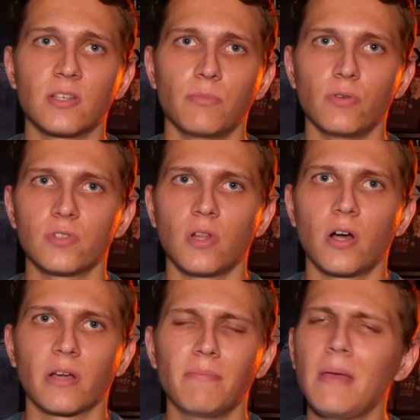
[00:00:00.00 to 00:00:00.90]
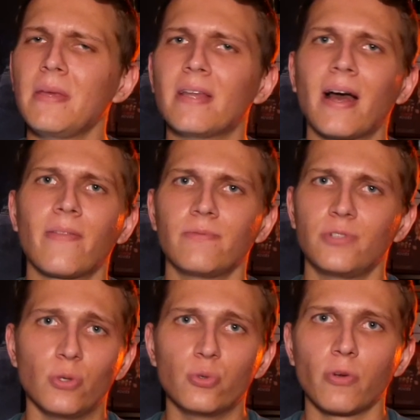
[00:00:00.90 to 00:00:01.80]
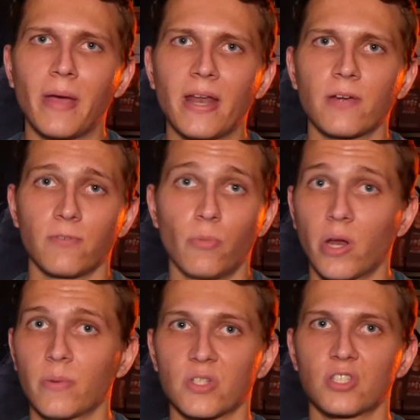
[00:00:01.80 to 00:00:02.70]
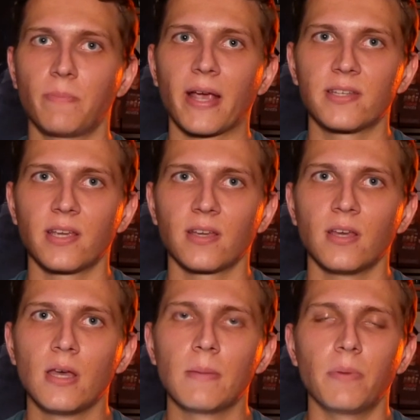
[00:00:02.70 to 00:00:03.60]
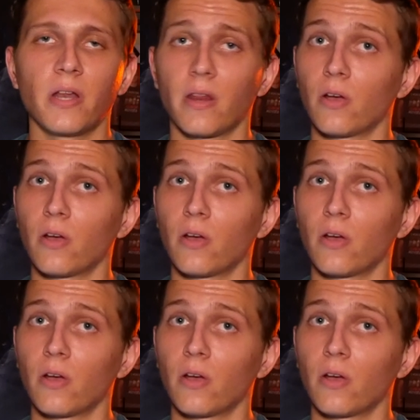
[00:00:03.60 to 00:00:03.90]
it moves along. Maybe not too dramatic from what I was expecting, but it